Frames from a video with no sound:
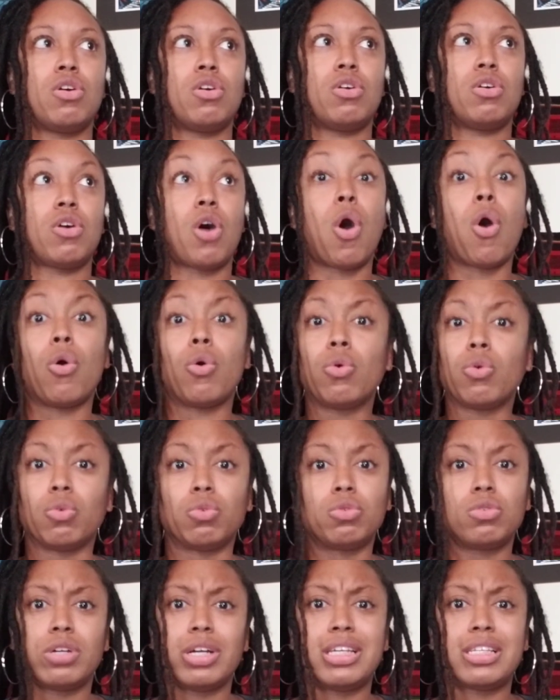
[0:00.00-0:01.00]
whole,
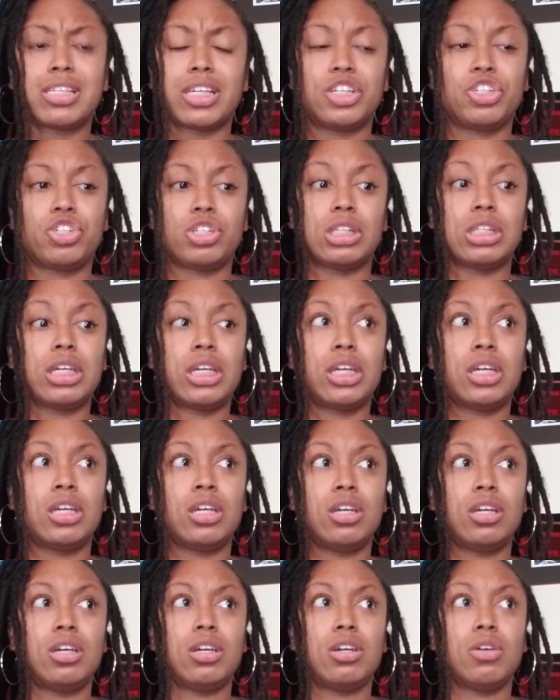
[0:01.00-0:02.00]
essentially,
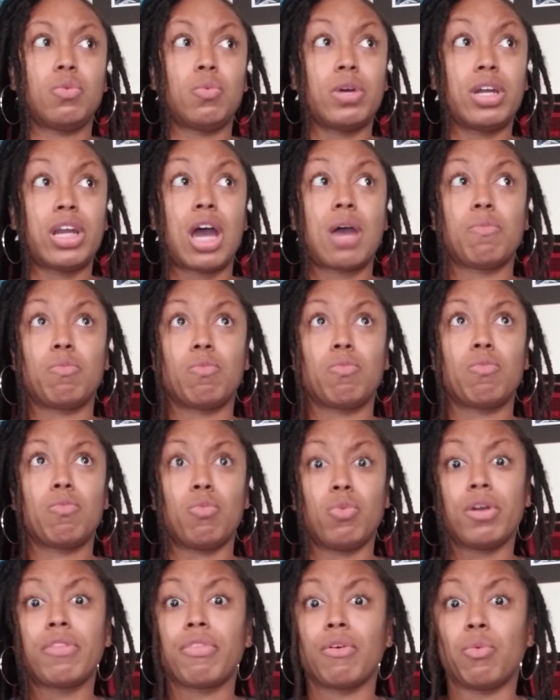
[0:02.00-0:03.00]
when I'm
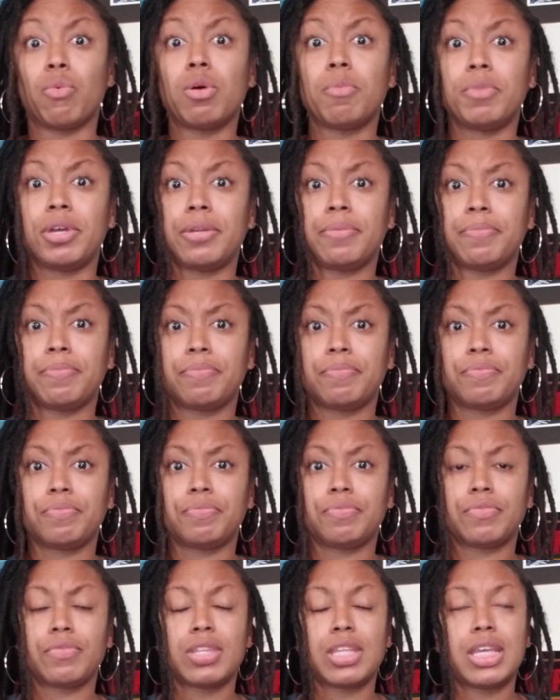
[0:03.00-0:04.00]
with a woman.
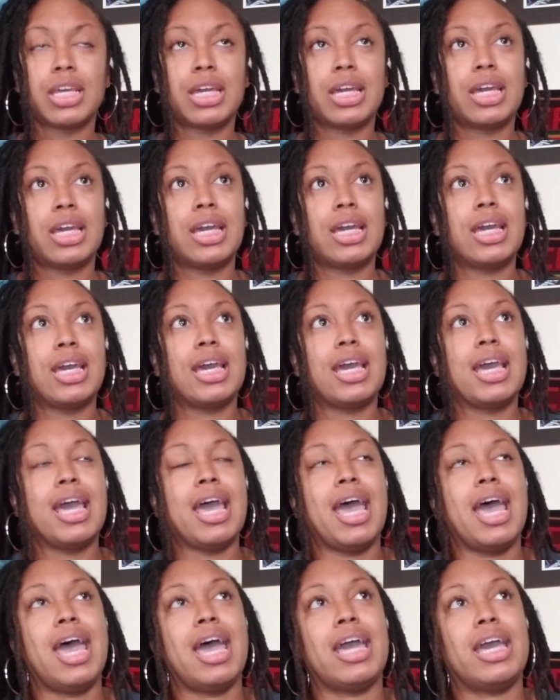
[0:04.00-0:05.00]

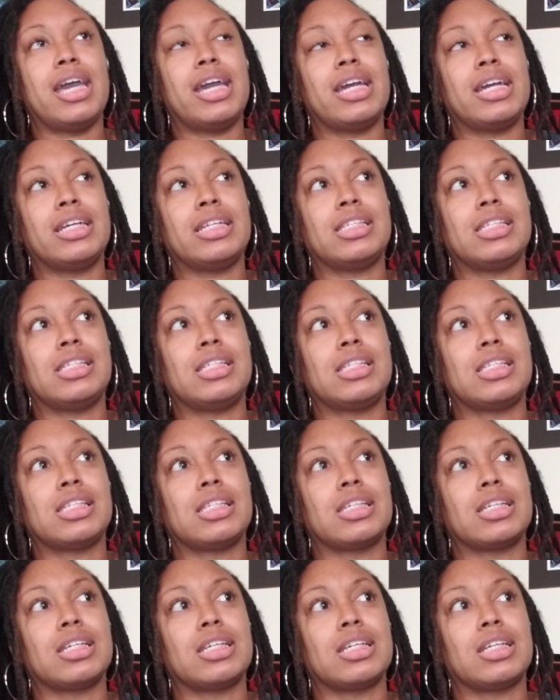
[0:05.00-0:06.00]
And
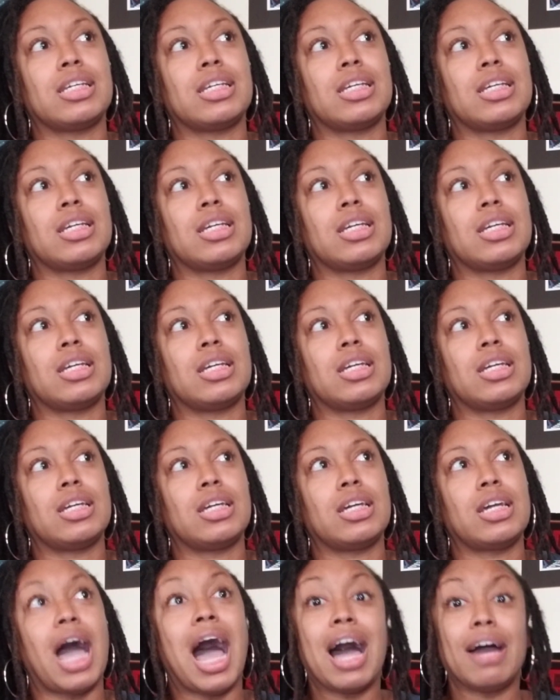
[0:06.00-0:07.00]

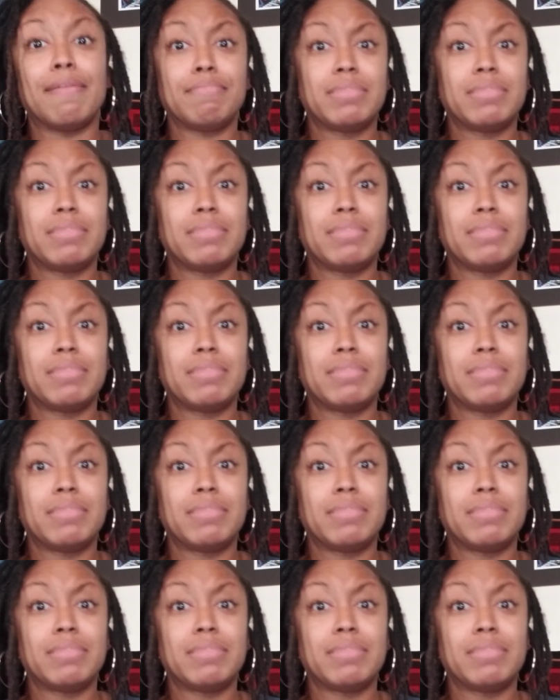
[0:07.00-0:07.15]
I